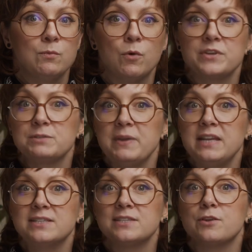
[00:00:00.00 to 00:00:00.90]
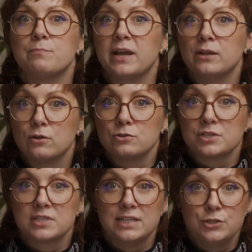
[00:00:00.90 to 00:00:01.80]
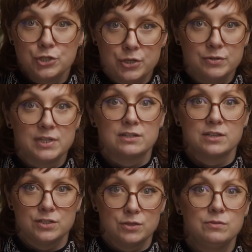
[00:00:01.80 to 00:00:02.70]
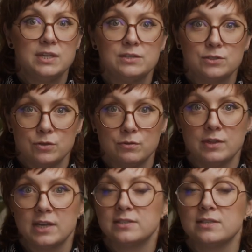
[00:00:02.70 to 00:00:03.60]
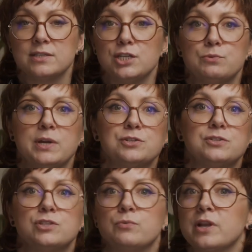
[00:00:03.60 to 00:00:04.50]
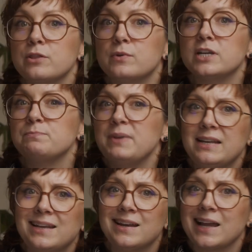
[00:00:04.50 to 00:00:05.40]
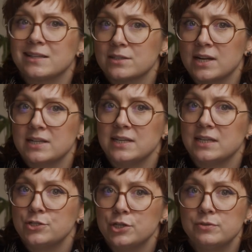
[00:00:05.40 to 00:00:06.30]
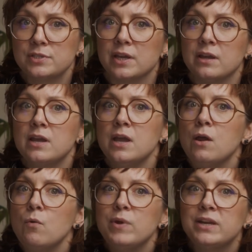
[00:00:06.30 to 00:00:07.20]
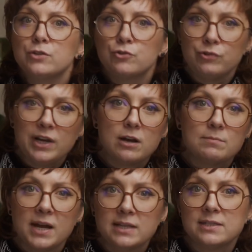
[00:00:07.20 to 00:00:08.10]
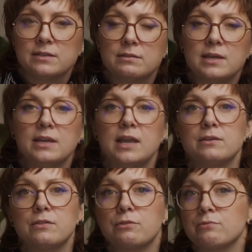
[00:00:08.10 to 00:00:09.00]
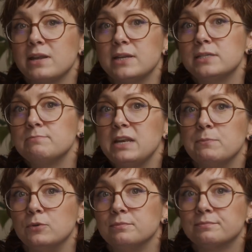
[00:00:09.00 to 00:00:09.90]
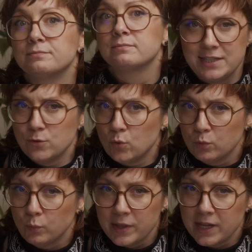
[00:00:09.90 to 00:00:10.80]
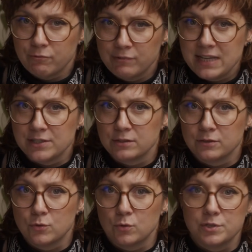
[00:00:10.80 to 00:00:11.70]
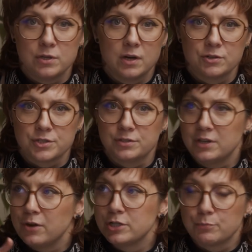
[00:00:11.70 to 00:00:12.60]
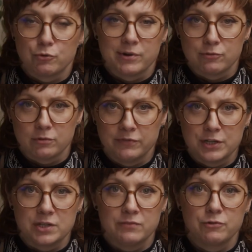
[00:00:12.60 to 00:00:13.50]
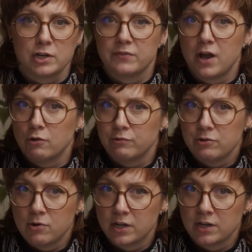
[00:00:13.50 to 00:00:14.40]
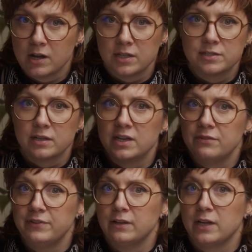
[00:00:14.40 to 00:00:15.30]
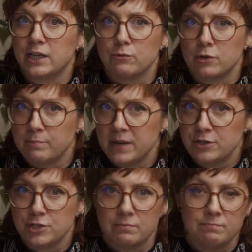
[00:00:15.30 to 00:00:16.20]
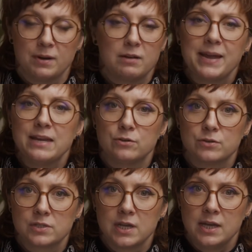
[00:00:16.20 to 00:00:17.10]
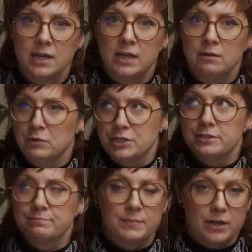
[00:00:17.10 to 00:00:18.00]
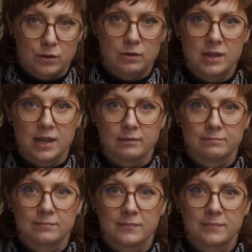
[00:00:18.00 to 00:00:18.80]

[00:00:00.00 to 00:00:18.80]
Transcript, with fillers: What this means is that by consciously choosing to do these two things in situations that would otherwise be a little anxiety inducing, we can trick our minds into thinking that the threat is minimal. This is all within reason, of course. You can't just go to peripheral vision in front of a hungry crocodile and suddenly feel like you're on the beach in Barbados, which is a good thing.